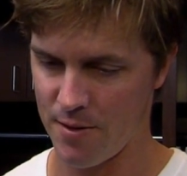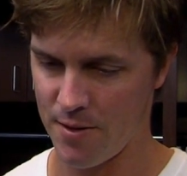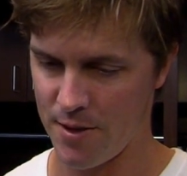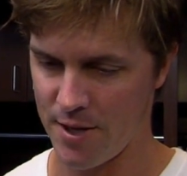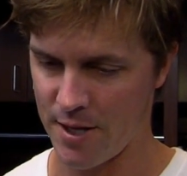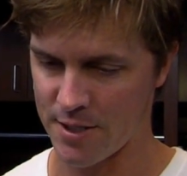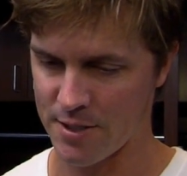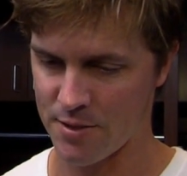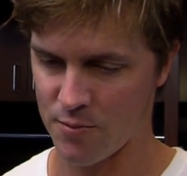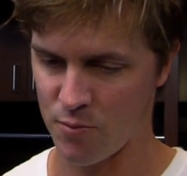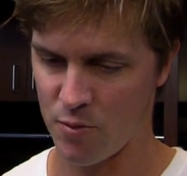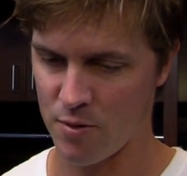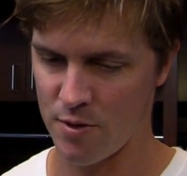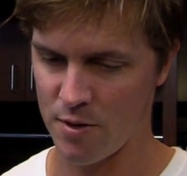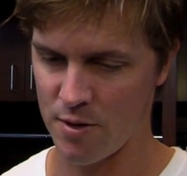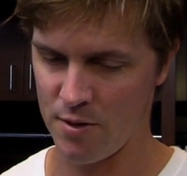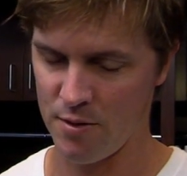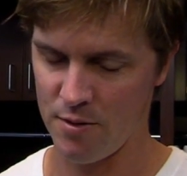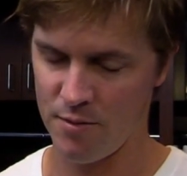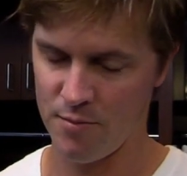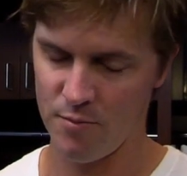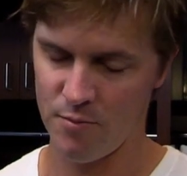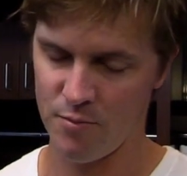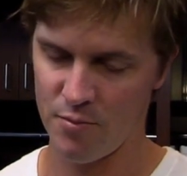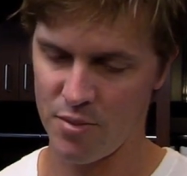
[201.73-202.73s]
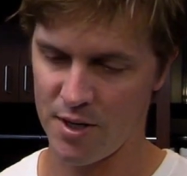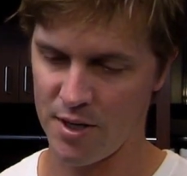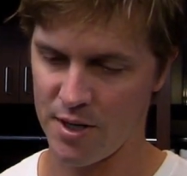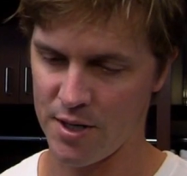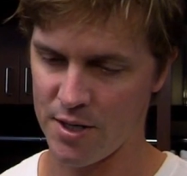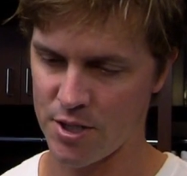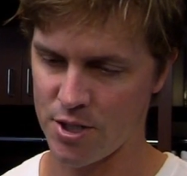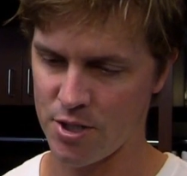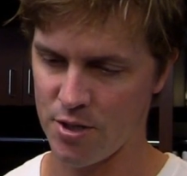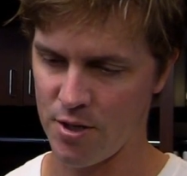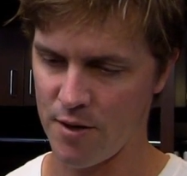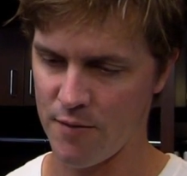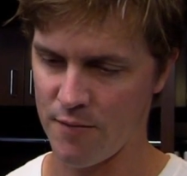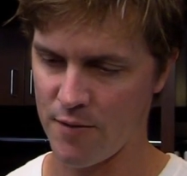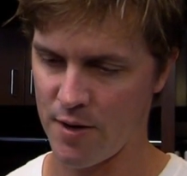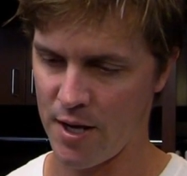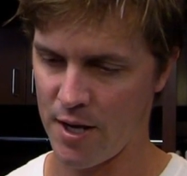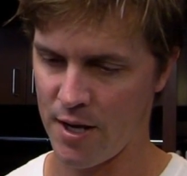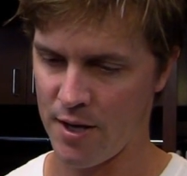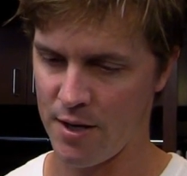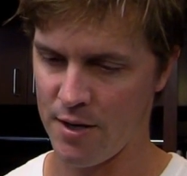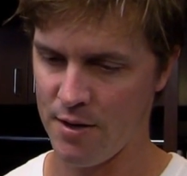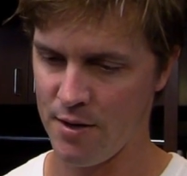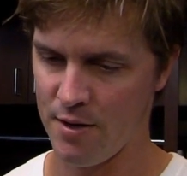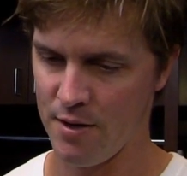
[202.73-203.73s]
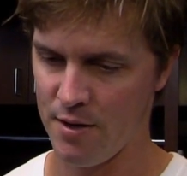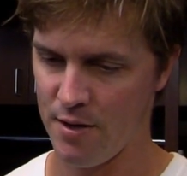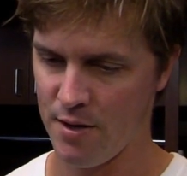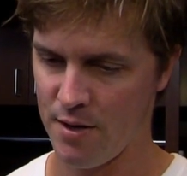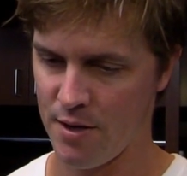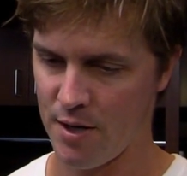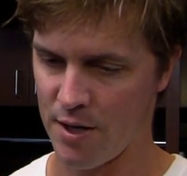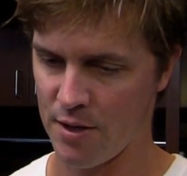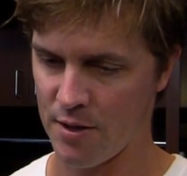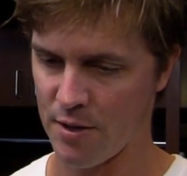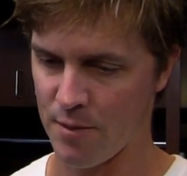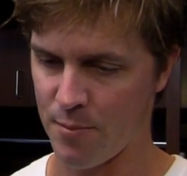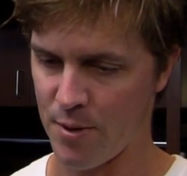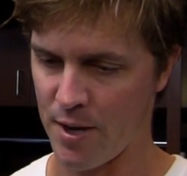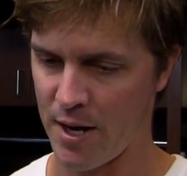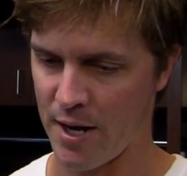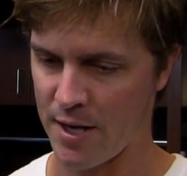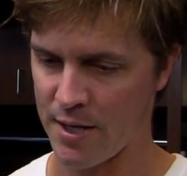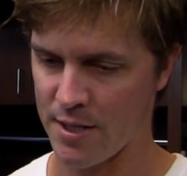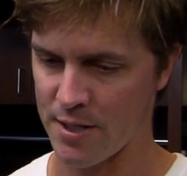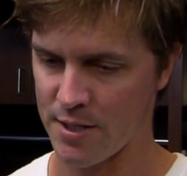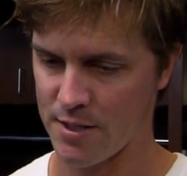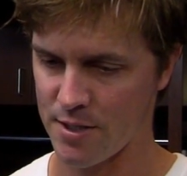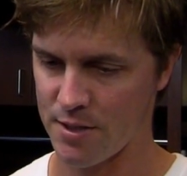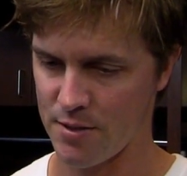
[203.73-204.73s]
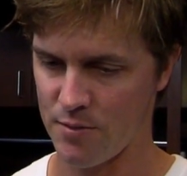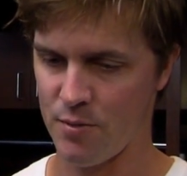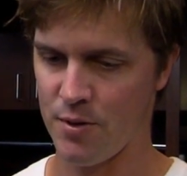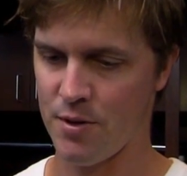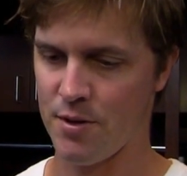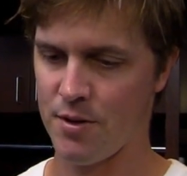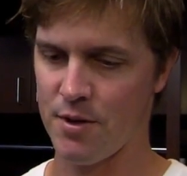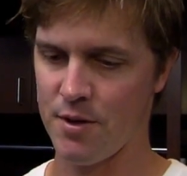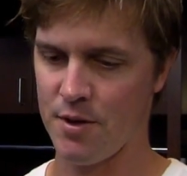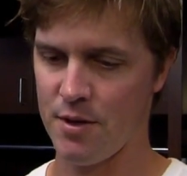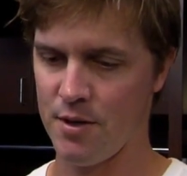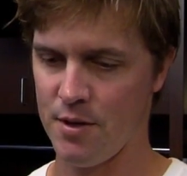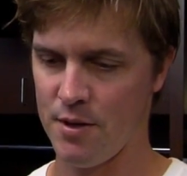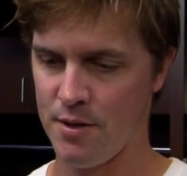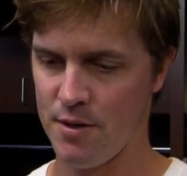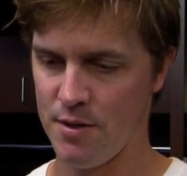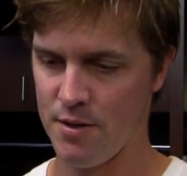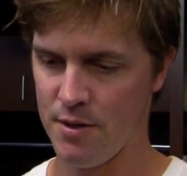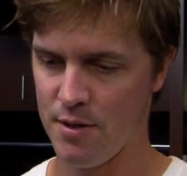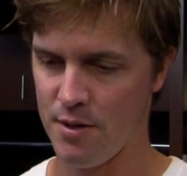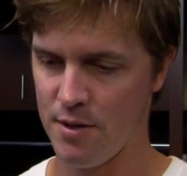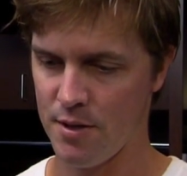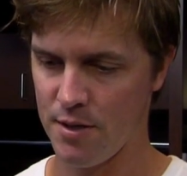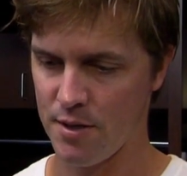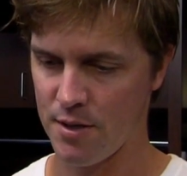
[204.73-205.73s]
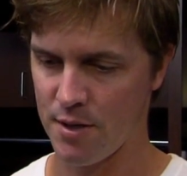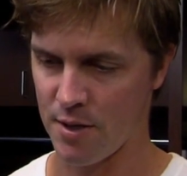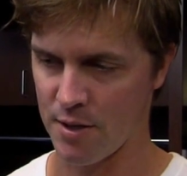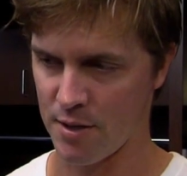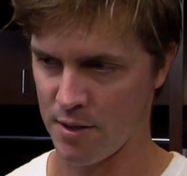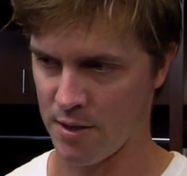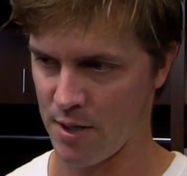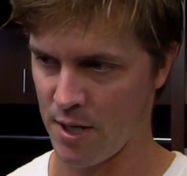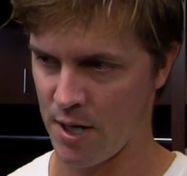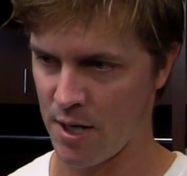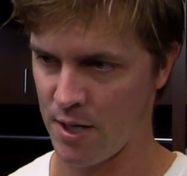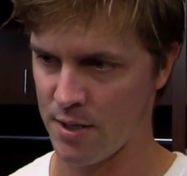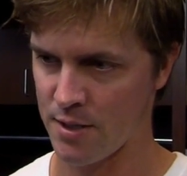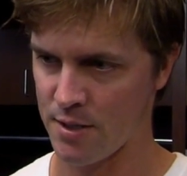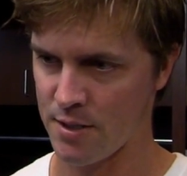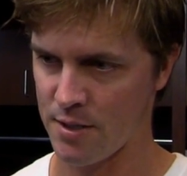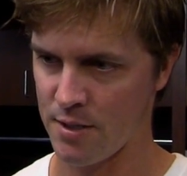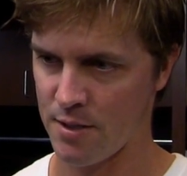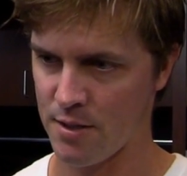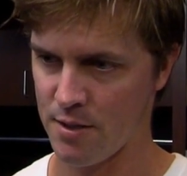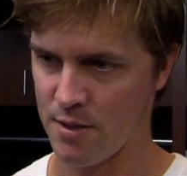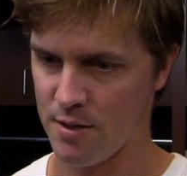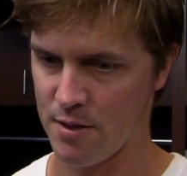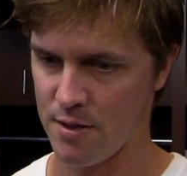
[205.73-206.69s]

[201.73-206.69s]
that's one big issue I've had in the past with younger guys.